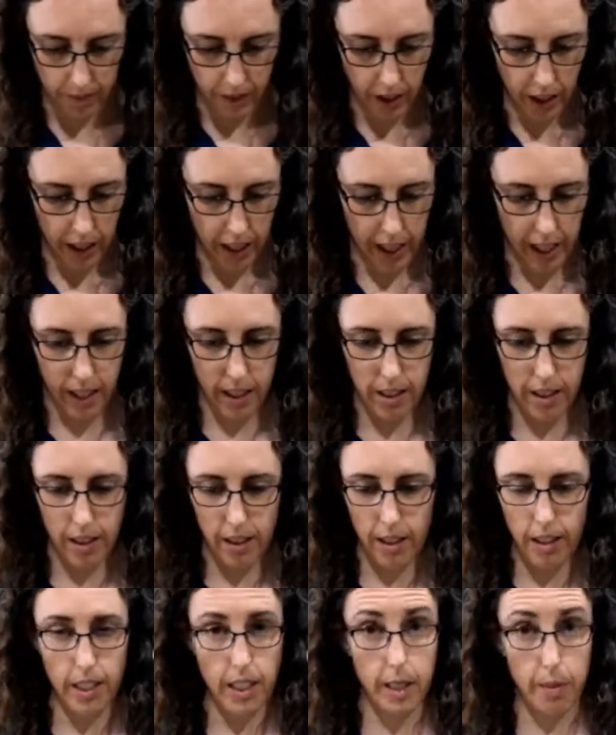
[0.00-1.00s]
and
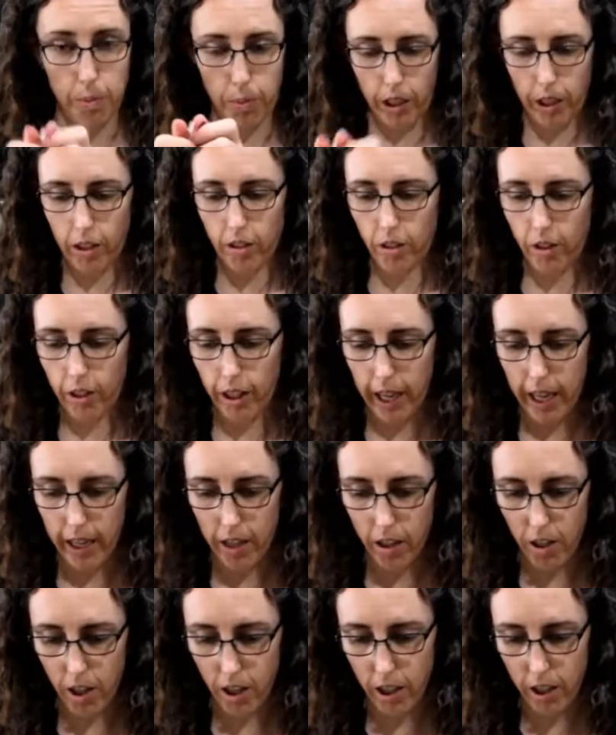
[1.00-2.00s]
sprinkle
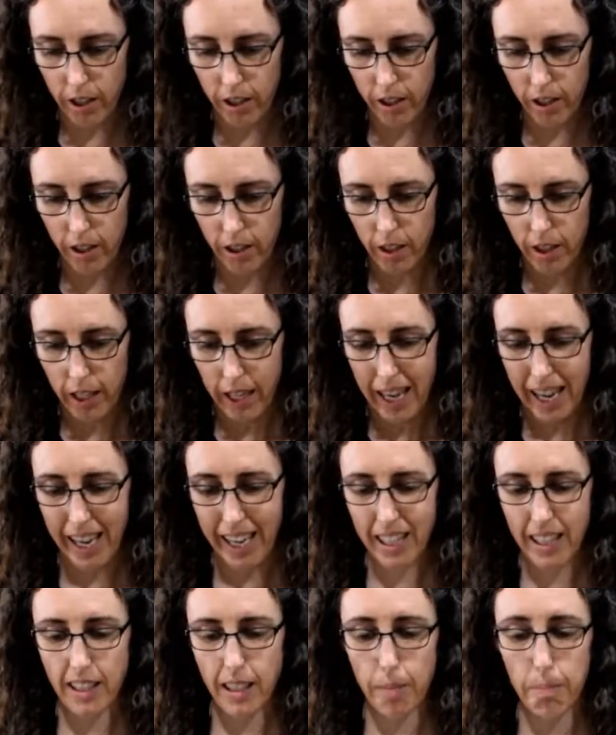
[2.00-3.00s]
that on.
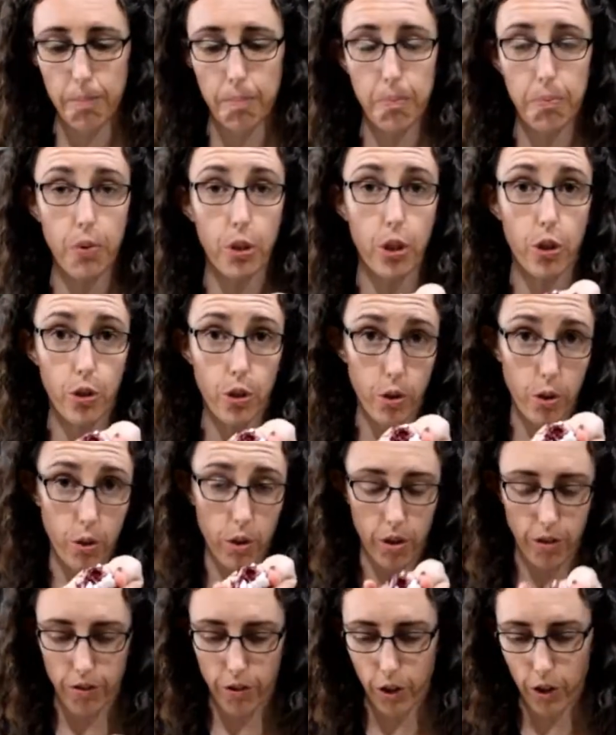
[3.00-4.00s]
And it's a
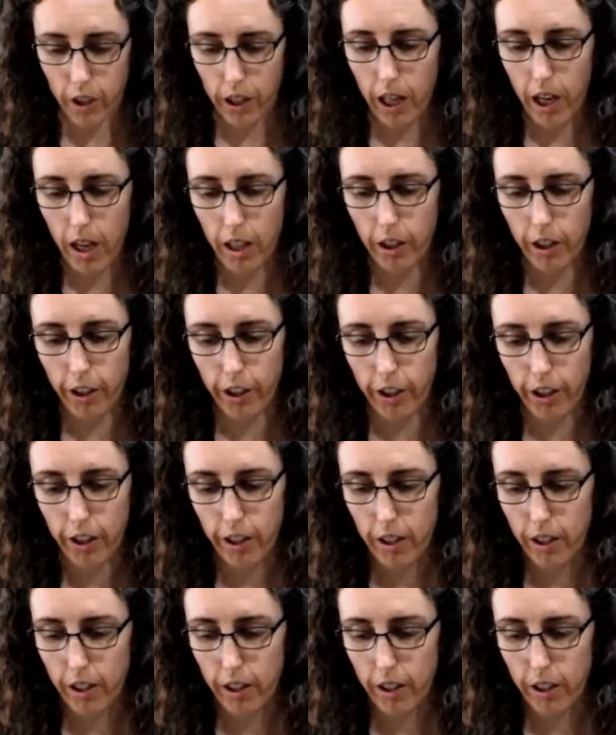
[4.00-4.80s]
beautiful color.